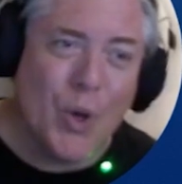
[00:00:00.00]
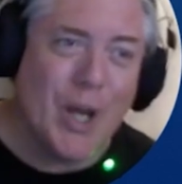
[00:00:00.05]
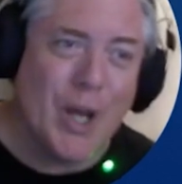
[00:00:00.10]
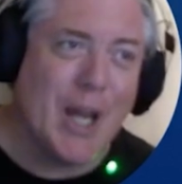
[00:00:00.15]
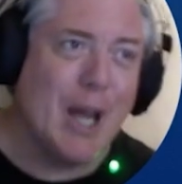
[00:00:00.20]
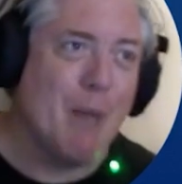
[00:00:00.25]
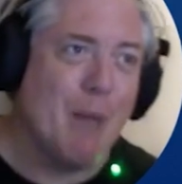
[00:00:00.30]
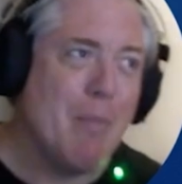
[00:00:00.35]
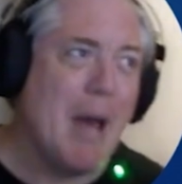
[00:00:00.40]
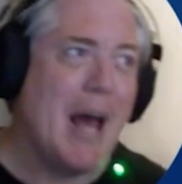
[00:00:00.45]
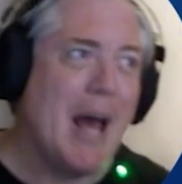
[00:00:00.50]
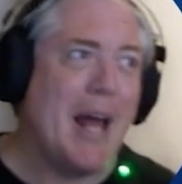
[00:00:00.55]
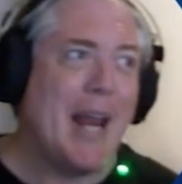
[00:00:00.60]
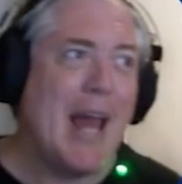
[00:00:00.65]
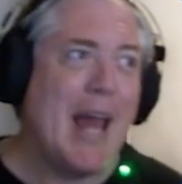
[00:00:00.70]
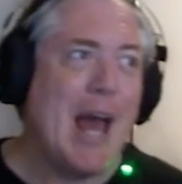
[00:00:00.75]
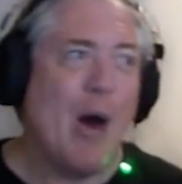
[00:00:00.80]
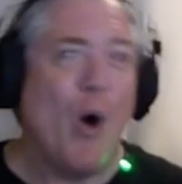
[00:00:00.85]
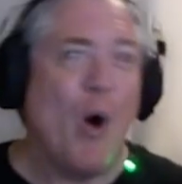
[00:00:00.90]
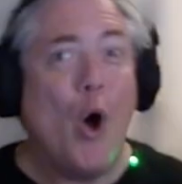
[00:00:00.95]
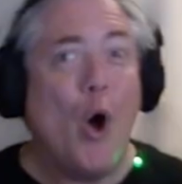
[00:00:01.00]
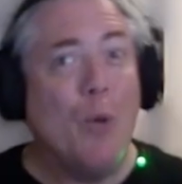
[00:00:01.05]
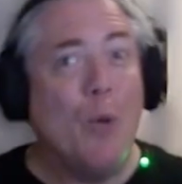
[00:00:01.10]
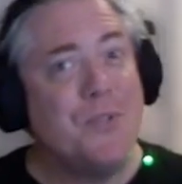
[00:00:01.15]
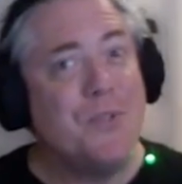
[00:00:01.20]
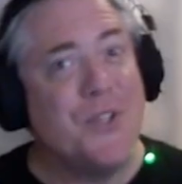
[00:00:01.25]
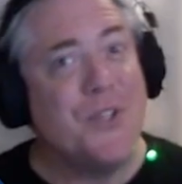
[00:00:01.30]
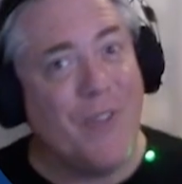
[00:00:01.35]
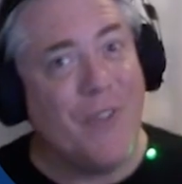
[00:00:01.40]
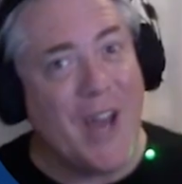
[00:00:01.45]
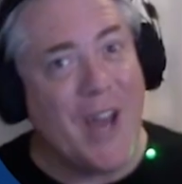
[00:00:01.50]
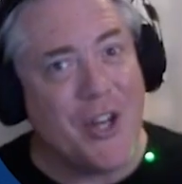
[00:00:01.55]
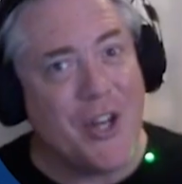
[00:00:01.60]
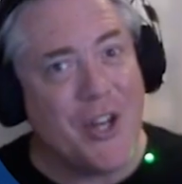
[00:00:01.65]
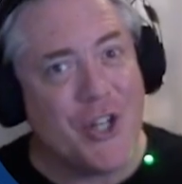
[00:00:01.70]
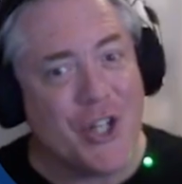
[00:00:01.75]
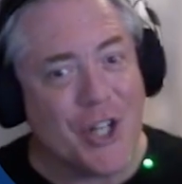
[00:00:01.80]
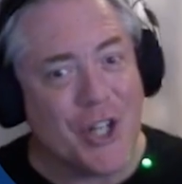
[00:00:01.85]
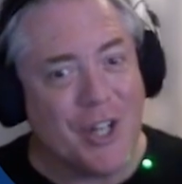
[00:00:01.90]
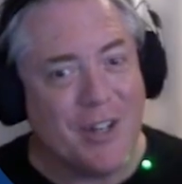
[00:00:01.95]
about how
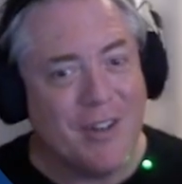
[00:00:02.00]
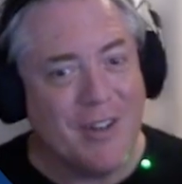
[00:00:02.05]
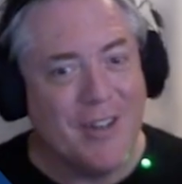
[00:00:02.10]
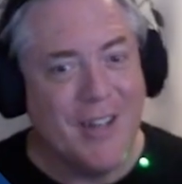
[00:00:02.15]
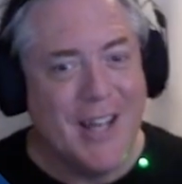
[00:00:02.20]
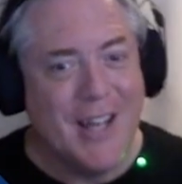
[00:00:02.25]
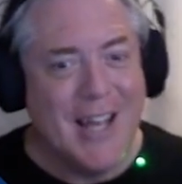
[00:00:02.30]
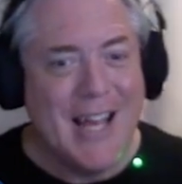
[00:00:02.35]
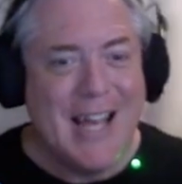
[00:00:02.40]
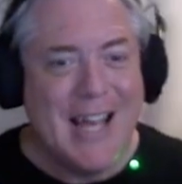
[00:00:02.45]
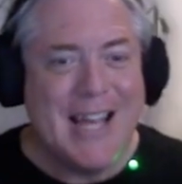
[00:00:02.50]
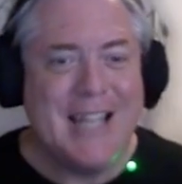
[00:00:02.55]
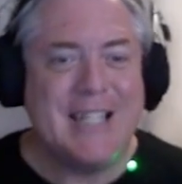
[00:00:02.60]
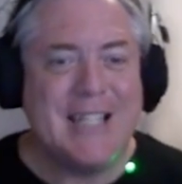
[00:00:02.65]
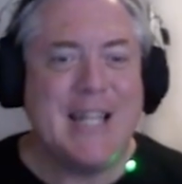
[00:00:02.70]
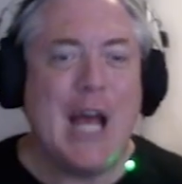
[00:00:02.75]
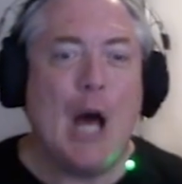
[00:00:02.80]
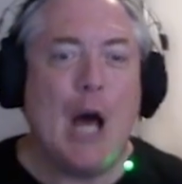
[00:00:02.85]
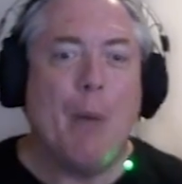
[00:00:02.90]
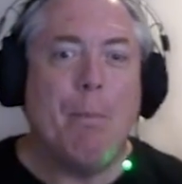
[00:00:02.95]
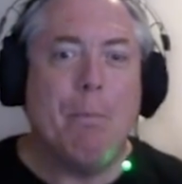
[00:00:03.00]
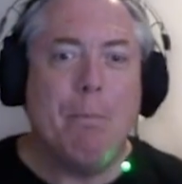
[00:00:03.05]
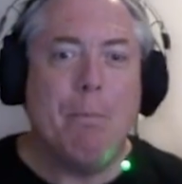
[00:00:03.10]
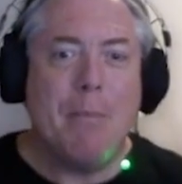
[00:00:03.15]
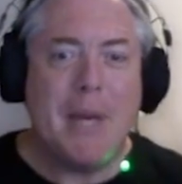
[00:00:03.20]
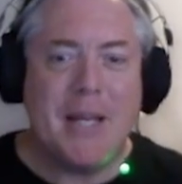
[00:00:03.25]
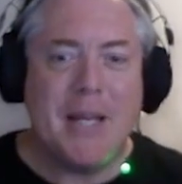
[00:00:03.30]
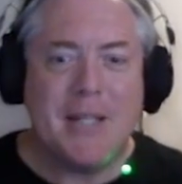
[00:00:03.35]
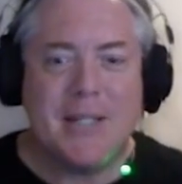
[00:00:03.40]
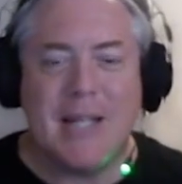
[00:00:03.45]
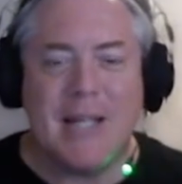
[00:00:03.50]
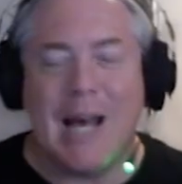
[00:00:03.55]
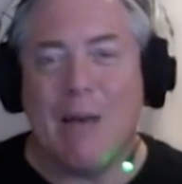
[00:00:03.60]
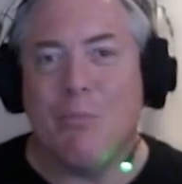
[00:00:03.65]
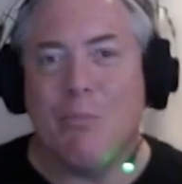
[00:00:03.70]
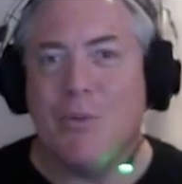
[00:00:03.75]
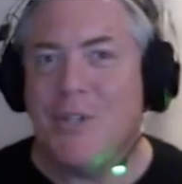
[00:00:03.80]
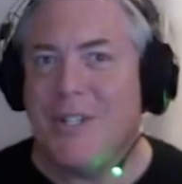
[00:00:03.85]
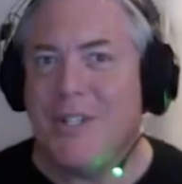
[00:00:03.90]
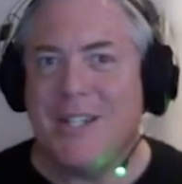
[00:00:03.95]
observation is now mixed up with
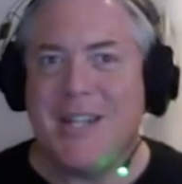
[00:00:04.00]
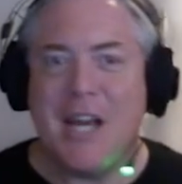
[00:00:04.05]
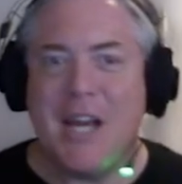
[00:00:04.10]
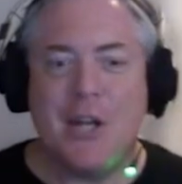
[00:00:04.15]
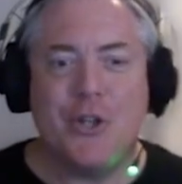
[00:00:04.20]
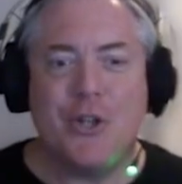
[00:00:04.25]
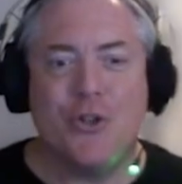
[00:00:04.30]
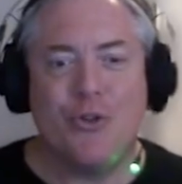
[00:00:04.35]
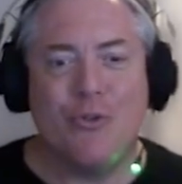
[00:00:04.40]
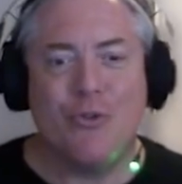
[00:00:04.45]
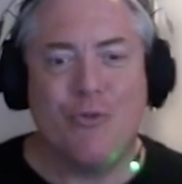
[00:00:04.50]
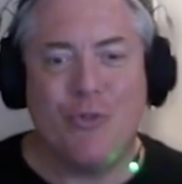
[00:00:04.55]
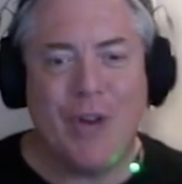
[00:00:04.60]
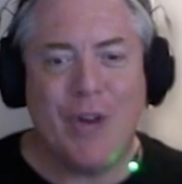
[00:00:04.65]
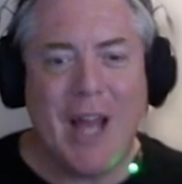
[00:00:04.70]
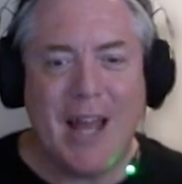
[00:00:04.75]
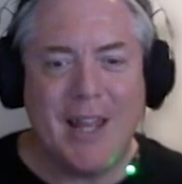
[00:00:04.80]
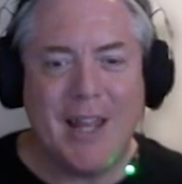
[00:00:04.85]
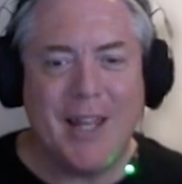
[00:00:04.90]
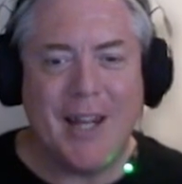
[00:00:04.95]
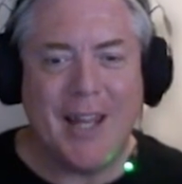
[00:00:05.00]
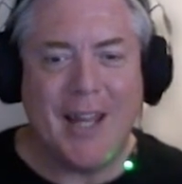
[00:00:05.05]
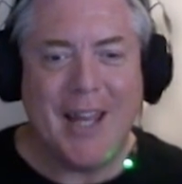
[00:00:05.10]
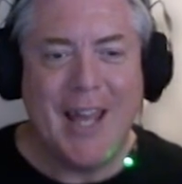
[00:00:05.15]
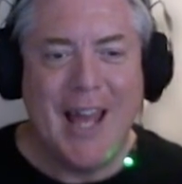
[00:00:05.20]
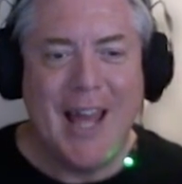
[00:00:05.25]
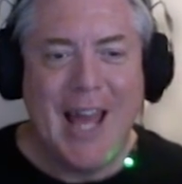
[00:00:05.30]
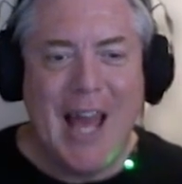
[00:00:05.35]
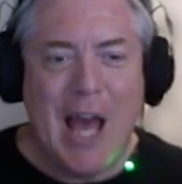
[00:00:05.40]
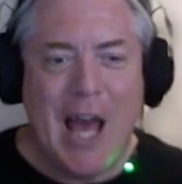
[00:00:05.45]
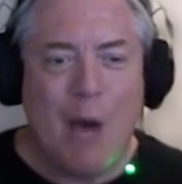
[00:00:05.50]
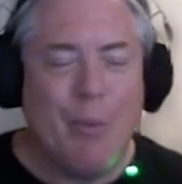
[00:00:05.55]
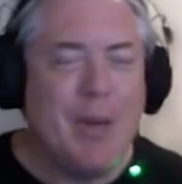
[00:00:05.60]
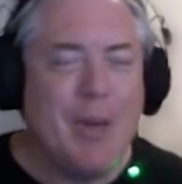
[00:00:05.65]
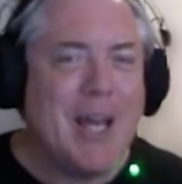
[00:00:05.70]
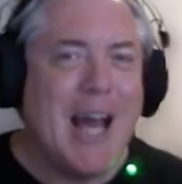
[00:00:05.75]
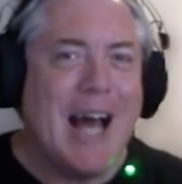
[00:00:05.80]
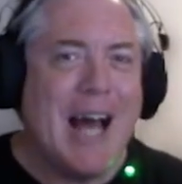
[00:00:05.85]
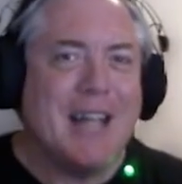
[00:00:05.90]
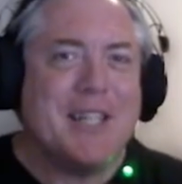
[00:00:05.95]
the nature of reality, and we
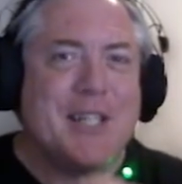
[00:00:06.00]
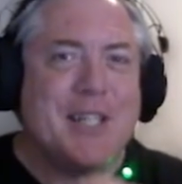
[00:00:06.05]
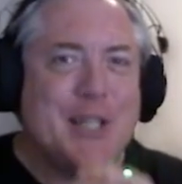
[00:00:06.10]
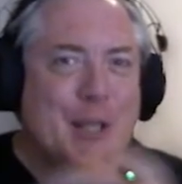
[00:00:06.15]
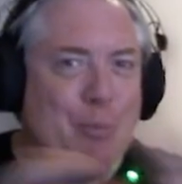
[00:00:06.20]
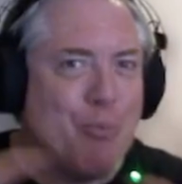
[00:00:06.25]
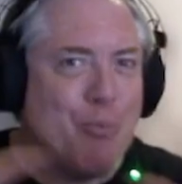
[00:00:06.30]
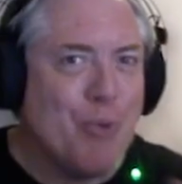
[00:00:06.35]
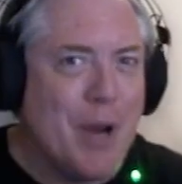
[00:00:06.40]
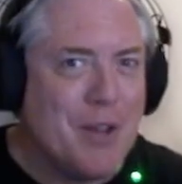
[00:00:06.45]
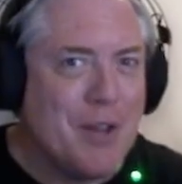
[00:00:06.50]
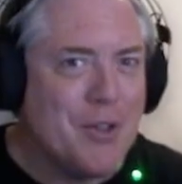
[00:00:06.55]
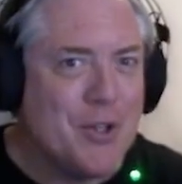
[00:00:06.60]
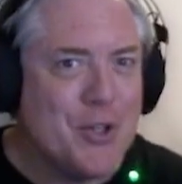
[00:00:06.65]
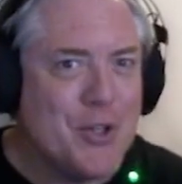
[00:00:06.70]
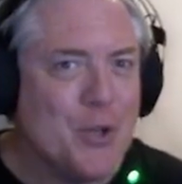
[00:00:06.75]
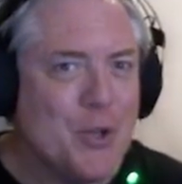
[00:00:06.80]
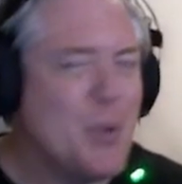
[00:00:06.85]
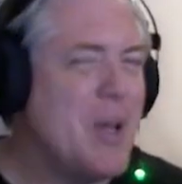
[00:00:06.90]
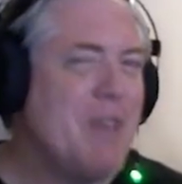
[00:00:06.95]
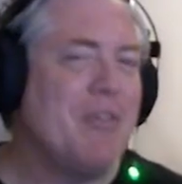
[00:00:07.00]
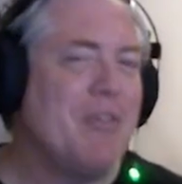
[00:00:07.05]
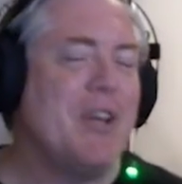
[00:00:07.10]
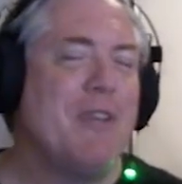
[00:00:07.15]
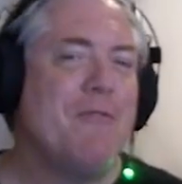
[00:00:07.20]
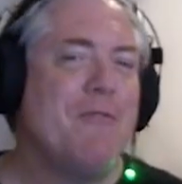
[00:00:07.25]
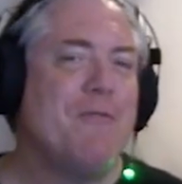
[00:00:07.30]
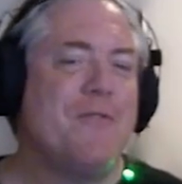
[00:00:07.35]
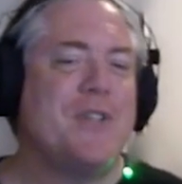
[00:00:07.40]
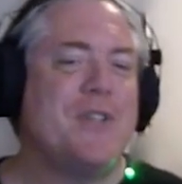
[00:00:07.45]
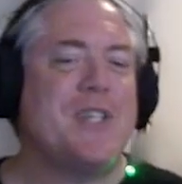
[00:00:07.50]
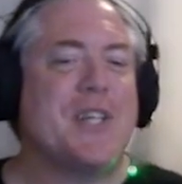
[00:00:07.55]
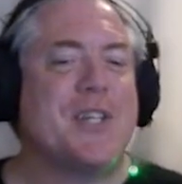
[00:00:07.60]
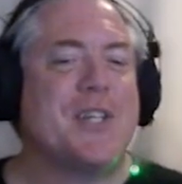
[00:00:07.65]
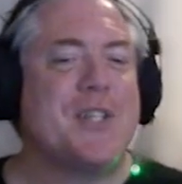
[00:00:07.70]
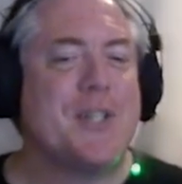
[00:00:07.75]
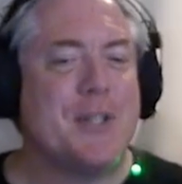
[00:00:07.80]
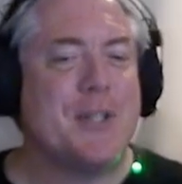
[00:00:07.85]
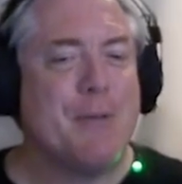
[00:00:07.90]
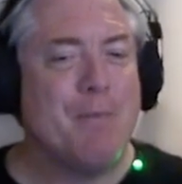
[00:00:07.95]
can't separate the two, even in physics.
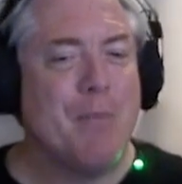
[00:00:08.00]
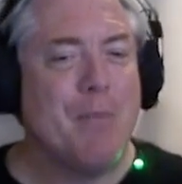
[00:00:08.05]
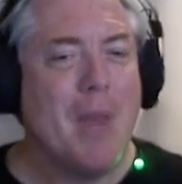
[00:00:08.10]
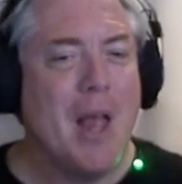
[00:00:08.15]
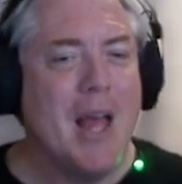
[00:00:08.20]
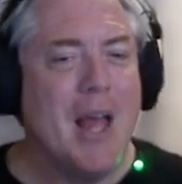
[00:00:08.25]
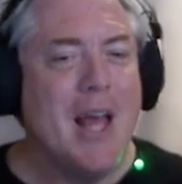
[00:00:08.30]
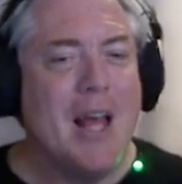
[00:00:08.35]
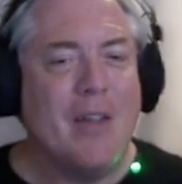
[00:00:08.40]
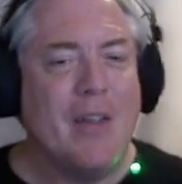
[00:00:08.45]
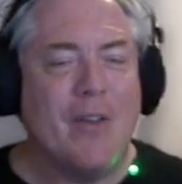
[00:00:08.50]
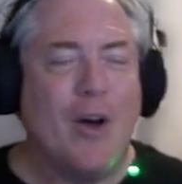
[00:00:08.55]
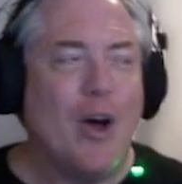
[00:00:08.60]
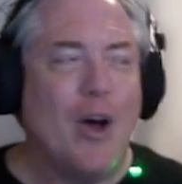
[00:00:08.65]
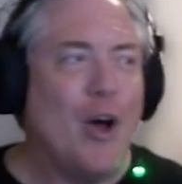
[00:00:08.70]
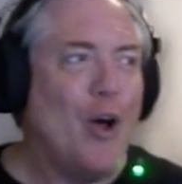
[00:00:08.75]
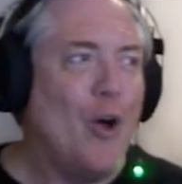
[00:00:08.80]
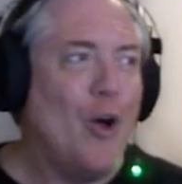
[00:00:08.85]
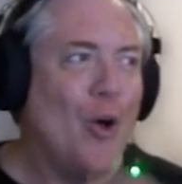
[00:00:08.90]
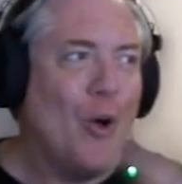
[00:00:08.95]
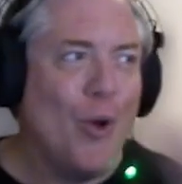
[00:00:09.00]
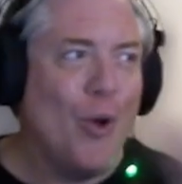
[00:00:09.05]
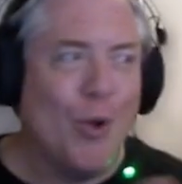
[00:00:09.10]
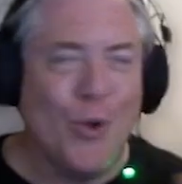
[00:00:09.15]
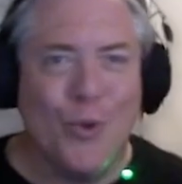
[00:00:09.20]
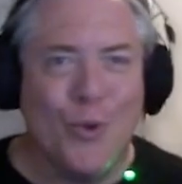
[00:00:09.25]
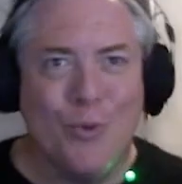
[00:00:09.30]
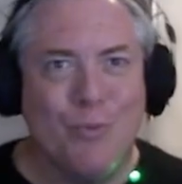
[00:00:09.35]
A whole